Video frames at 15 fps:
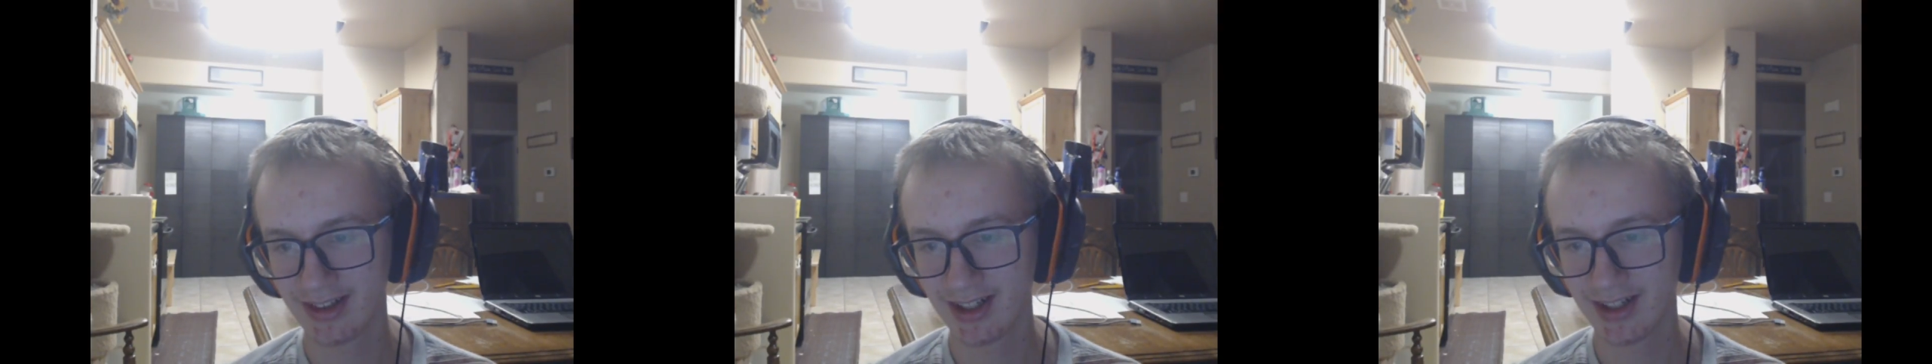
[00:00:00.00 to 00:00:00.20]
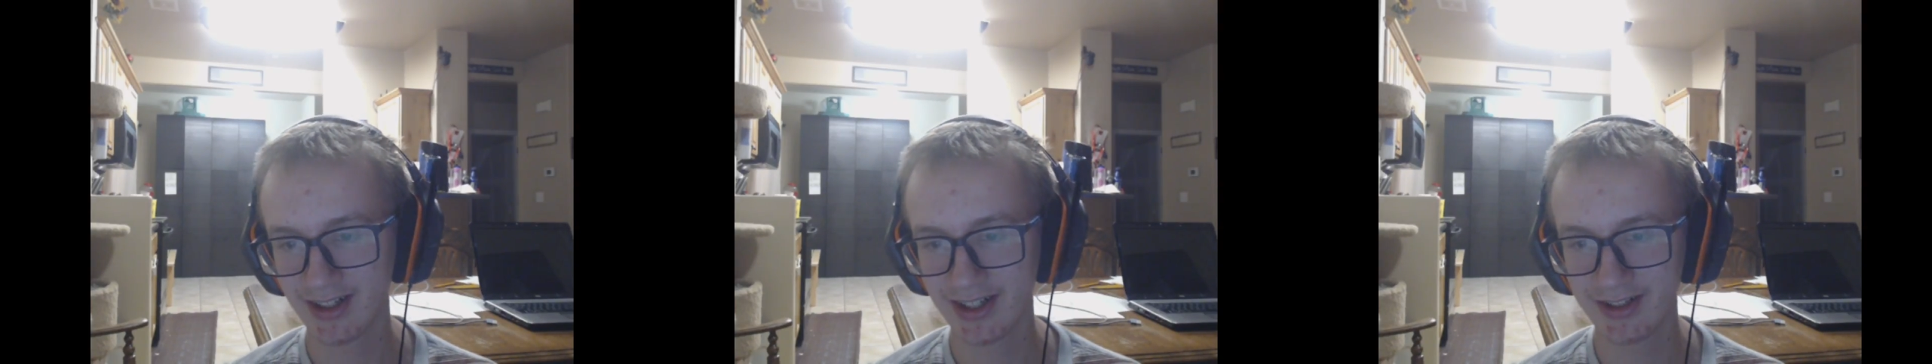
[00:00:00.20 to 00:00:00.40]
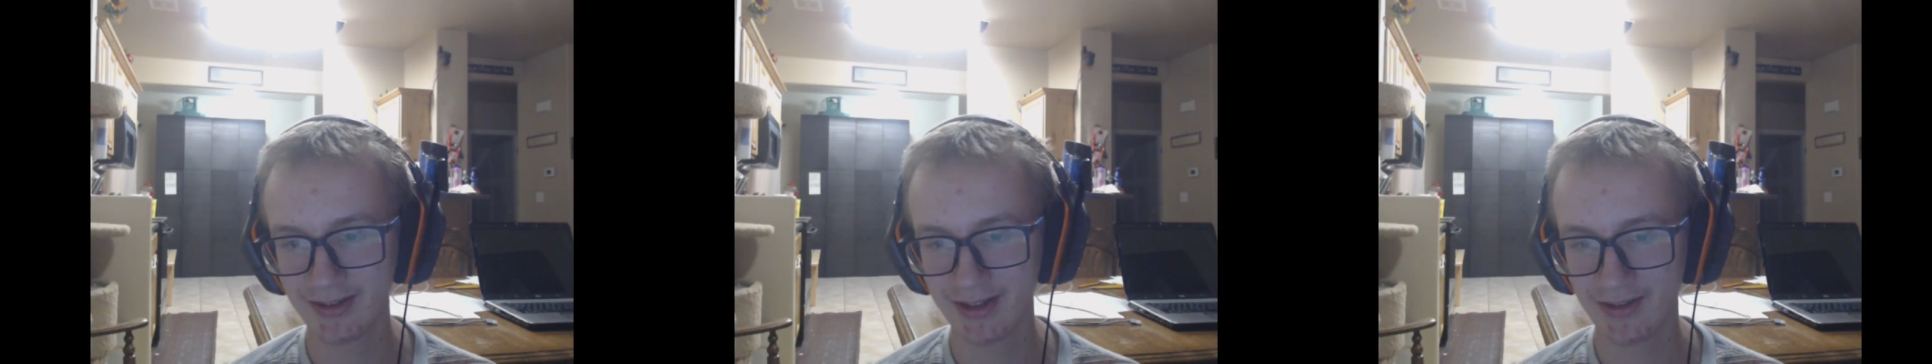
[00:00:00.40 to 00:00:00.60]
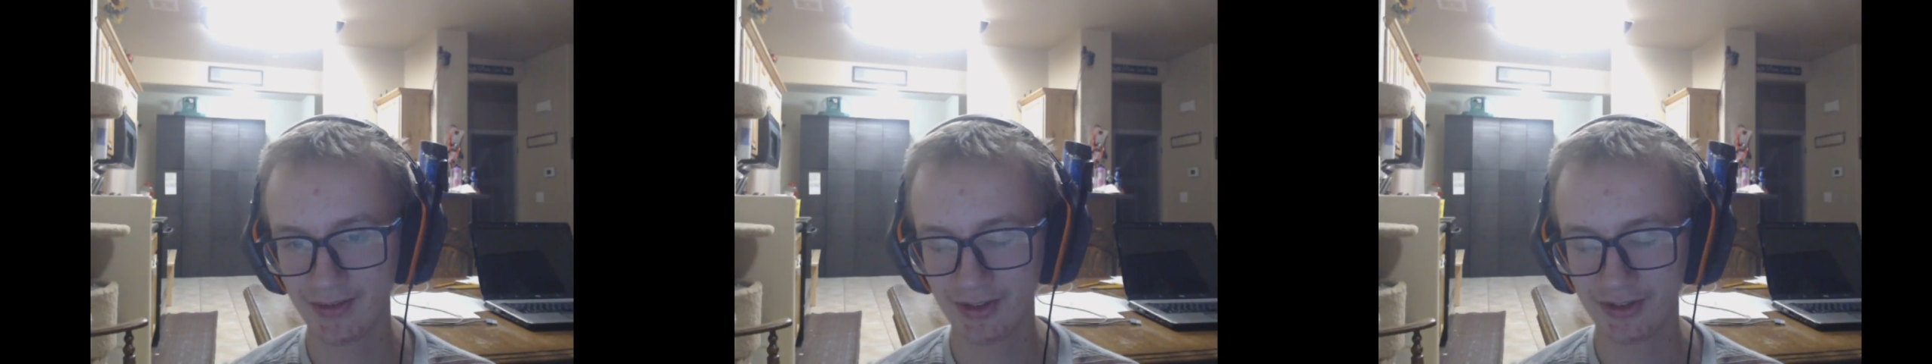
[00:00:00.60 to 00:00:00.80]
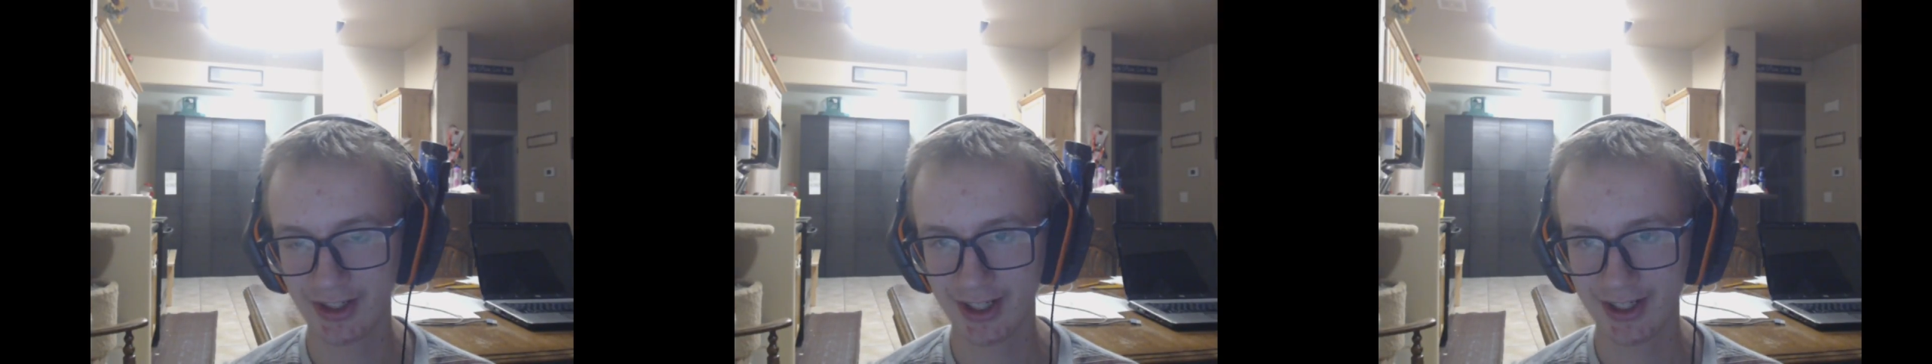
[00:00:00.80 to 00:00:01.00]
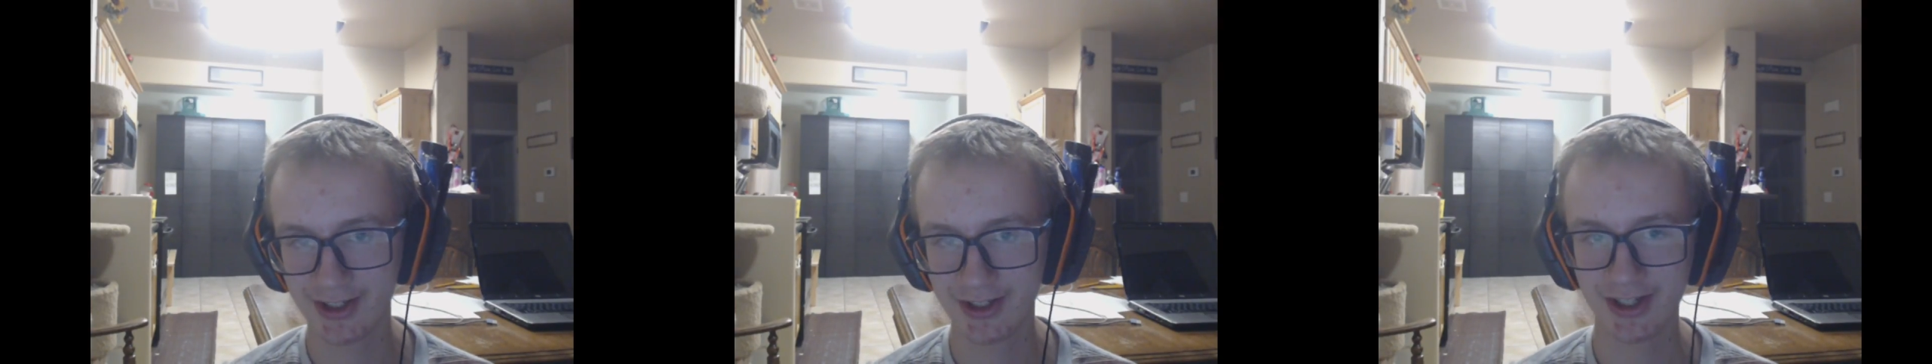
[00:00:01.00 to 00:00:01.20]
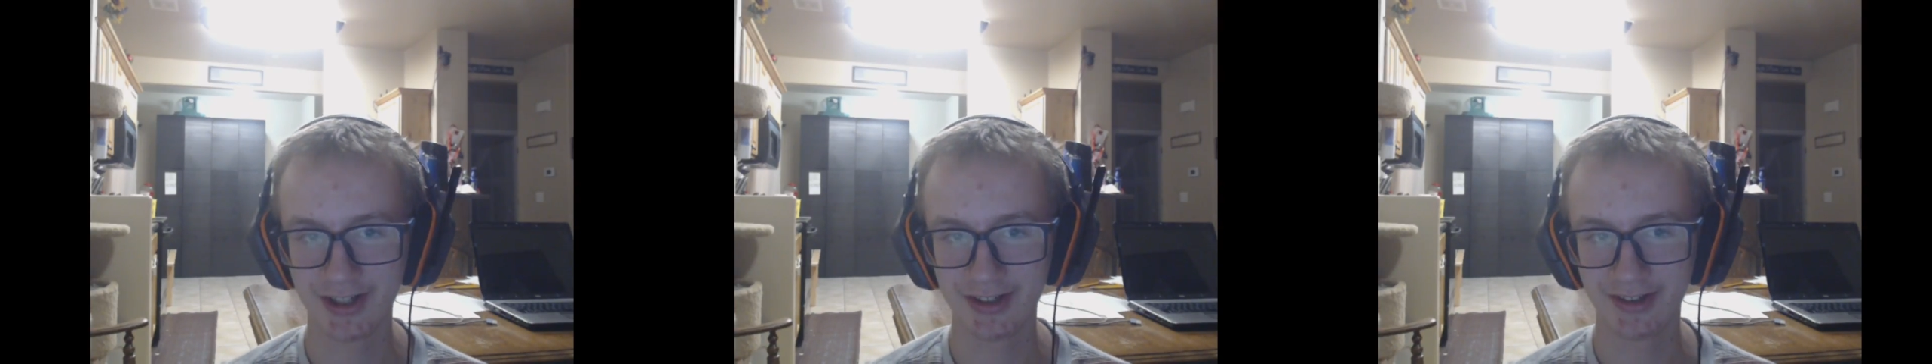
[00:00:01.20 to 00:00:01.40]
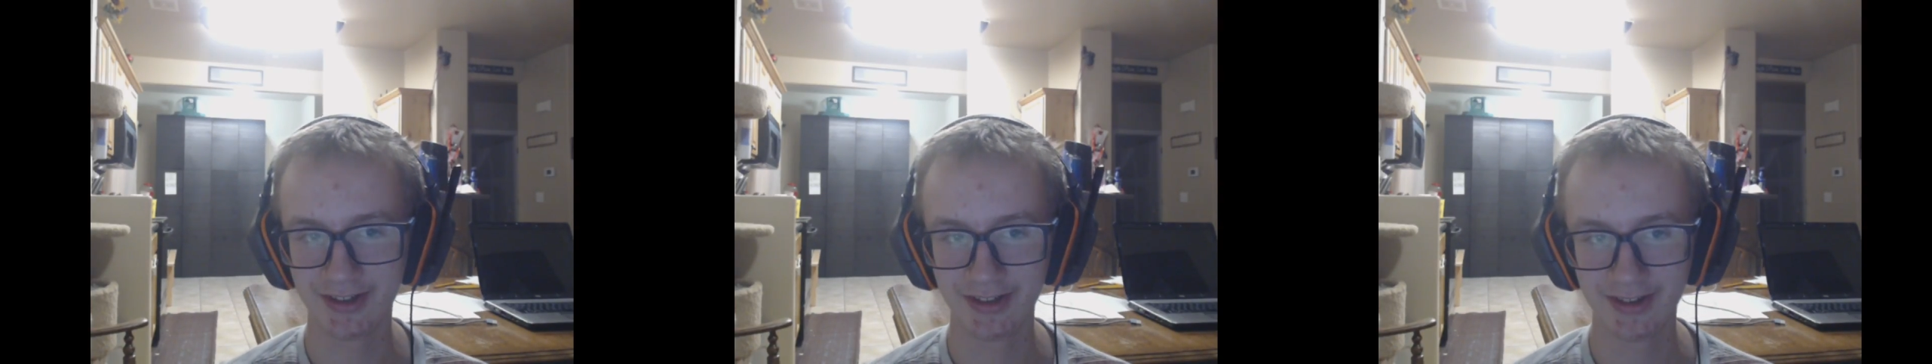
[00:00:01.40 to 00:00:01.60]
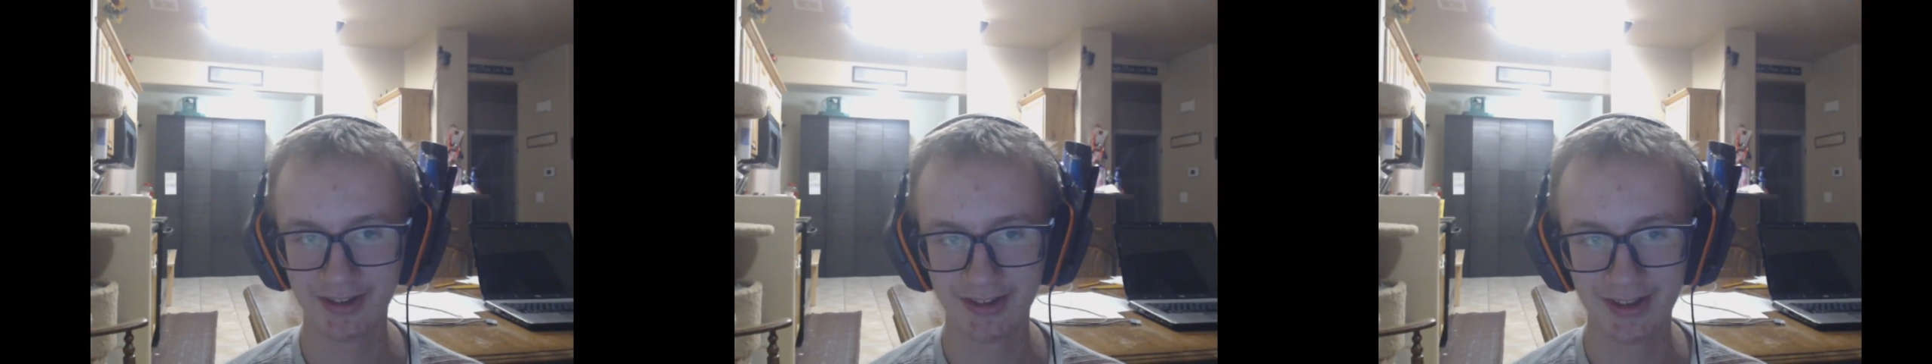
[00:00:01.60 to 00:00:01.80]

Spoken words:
Oh, I do have a second channel.